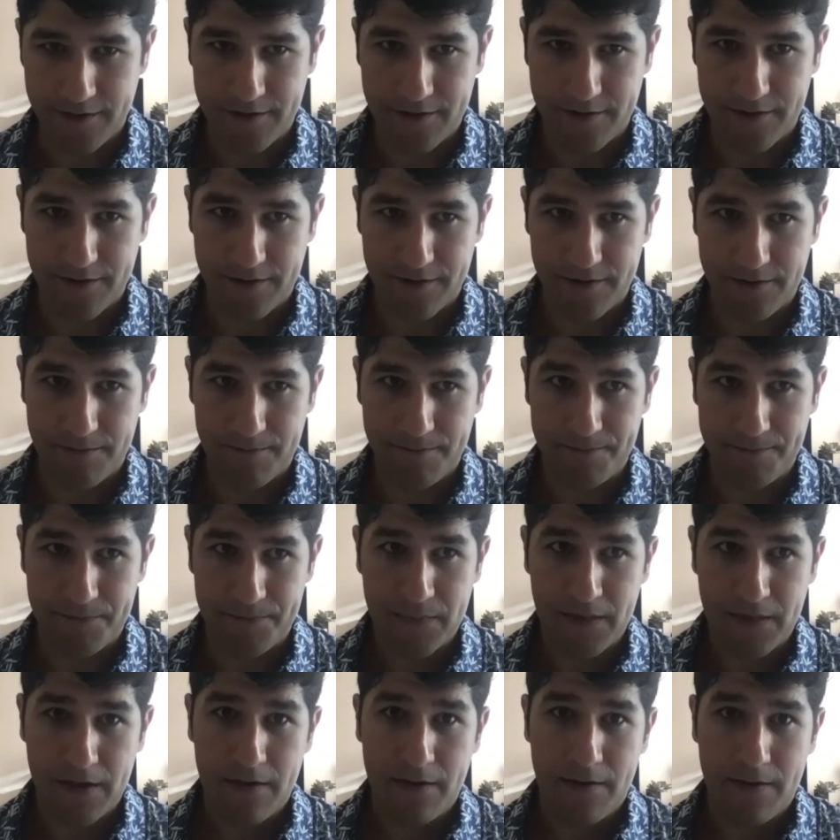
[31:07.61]
Um,
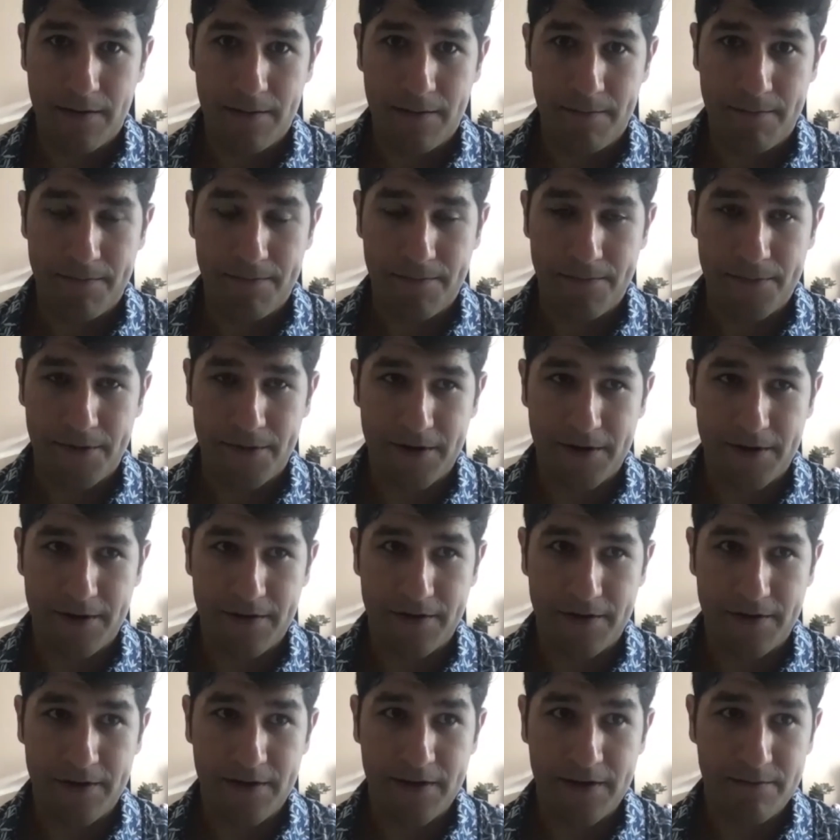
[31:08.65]

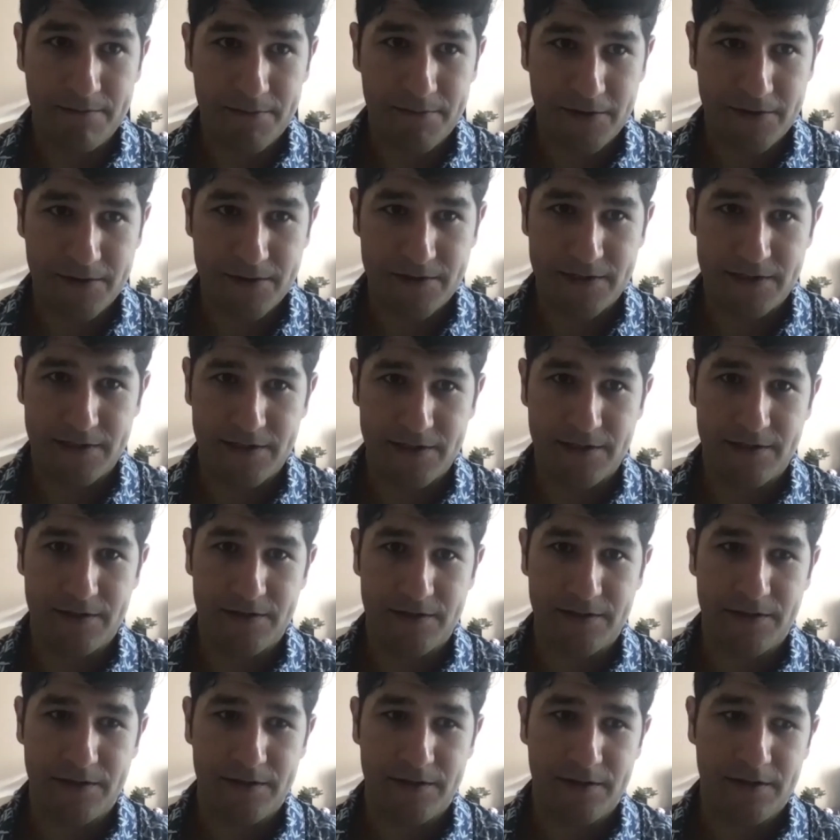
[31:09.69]
but
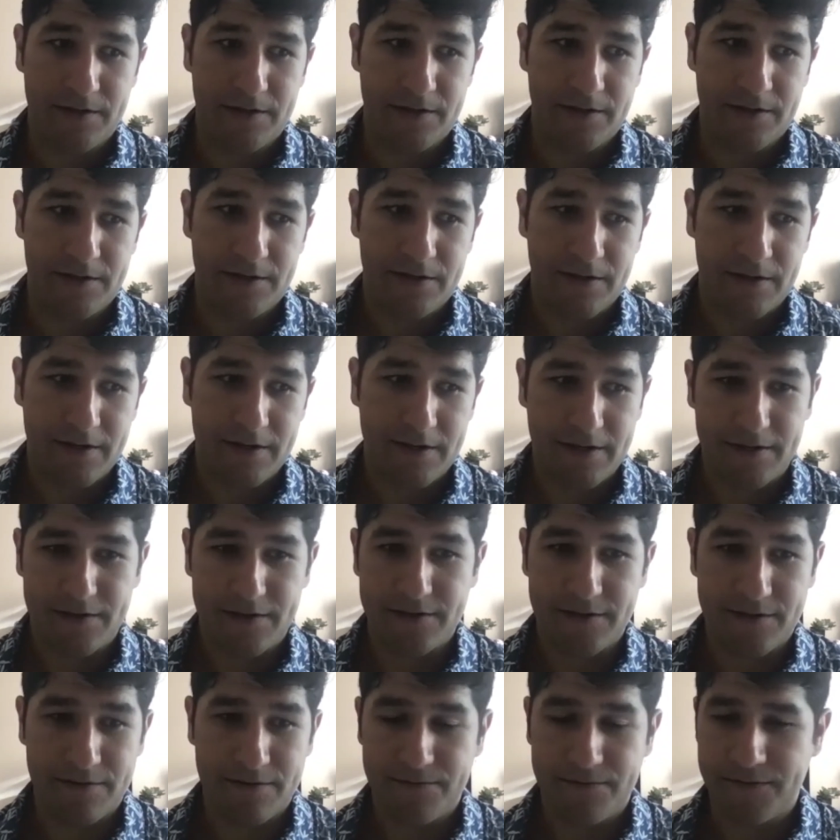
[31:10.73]
in-person kinds
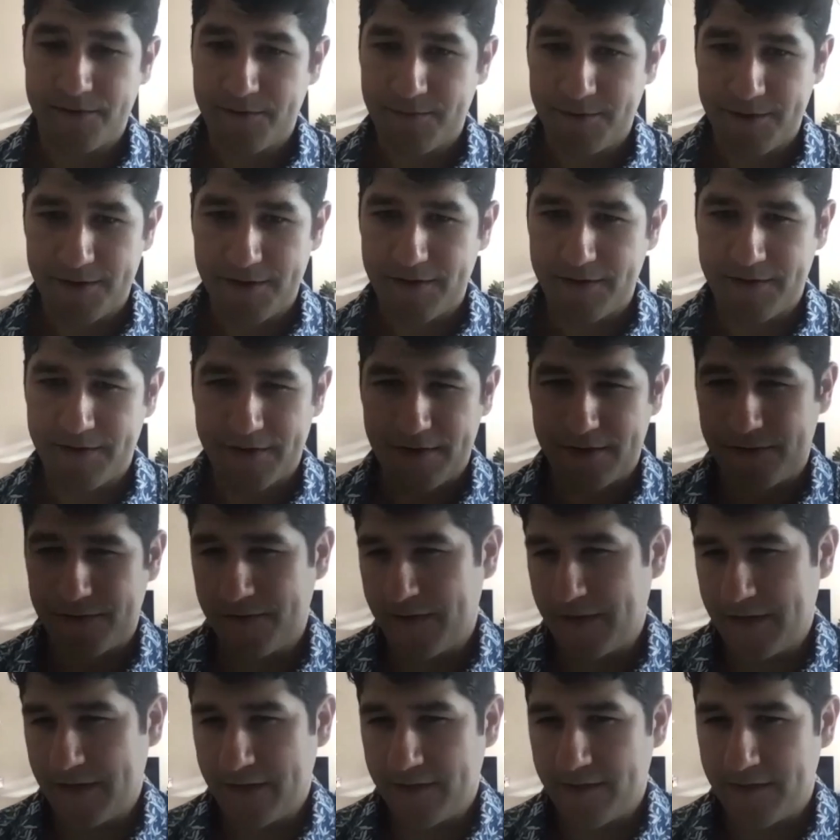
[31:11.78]
of community centers
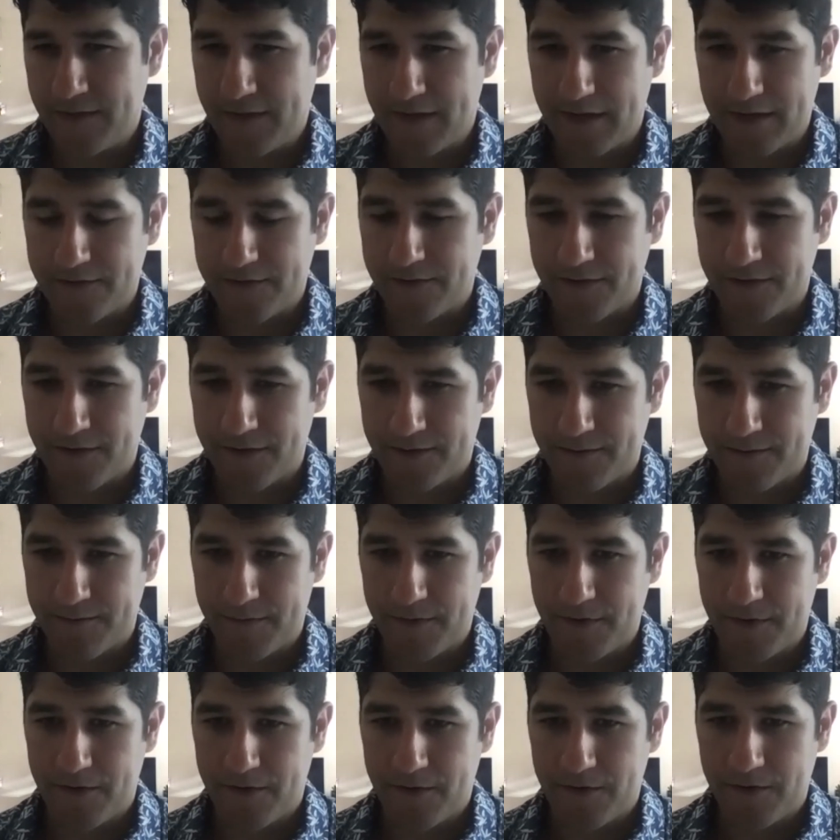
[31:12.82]
like Theatricum
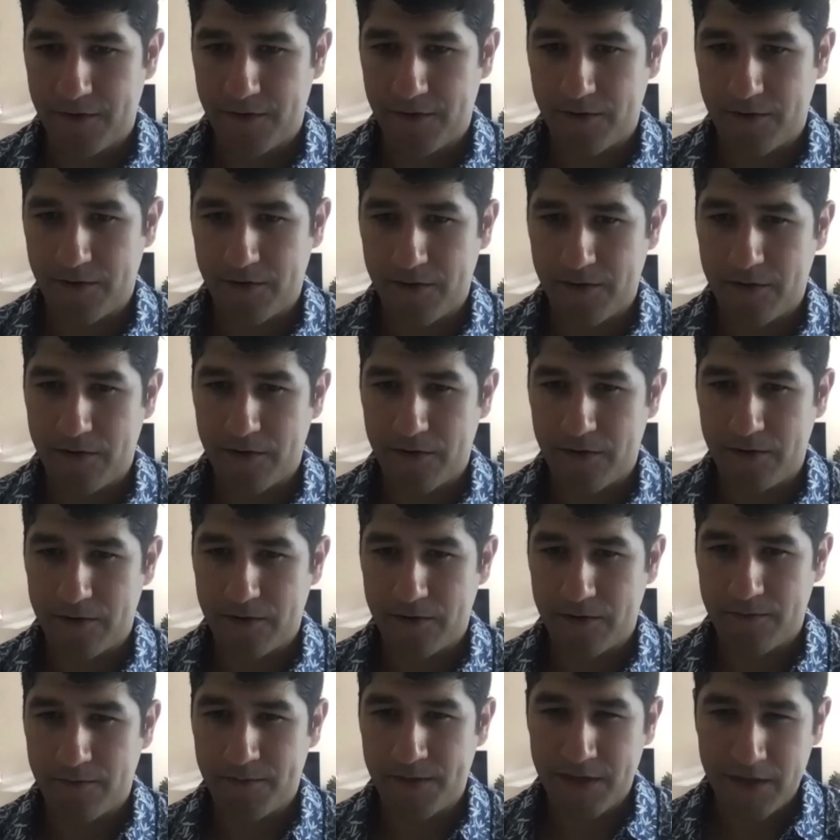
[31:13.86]
are are
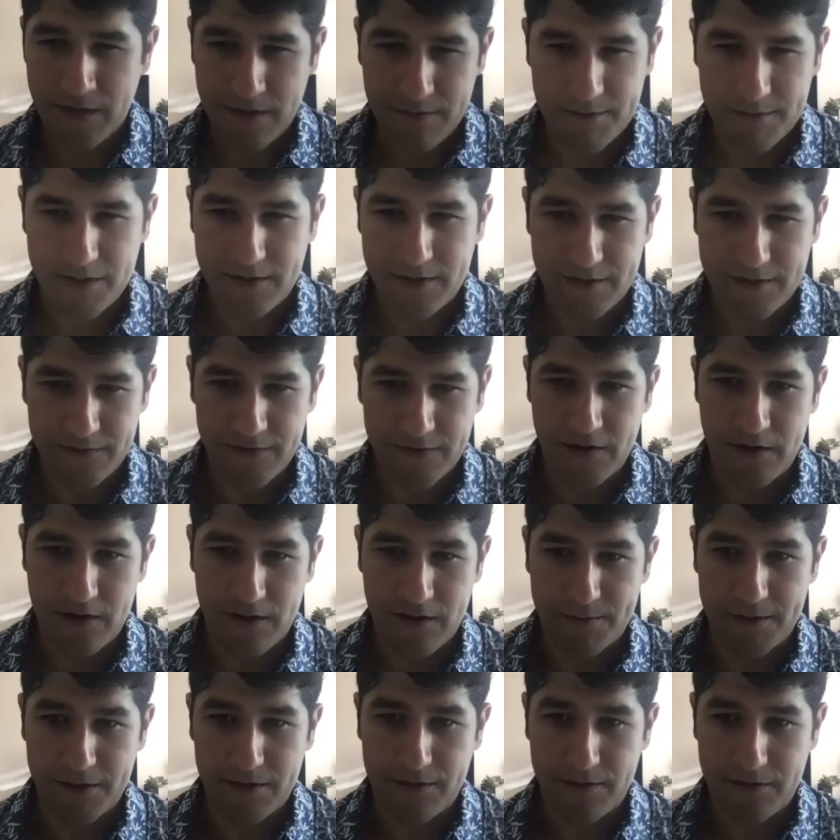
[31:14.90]
becoming less
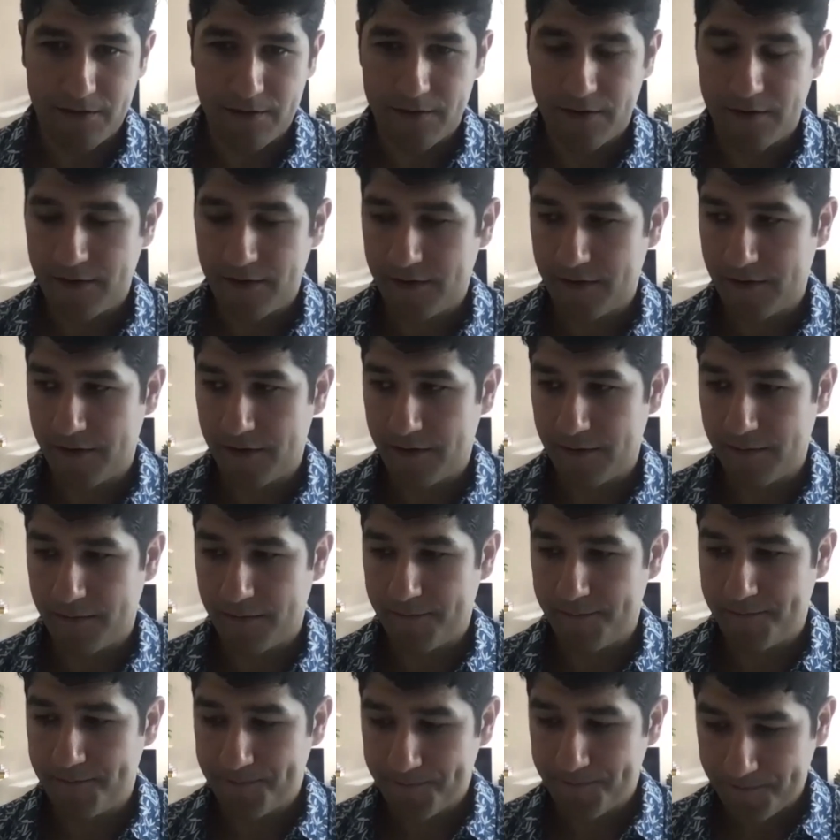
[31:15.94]
common, um,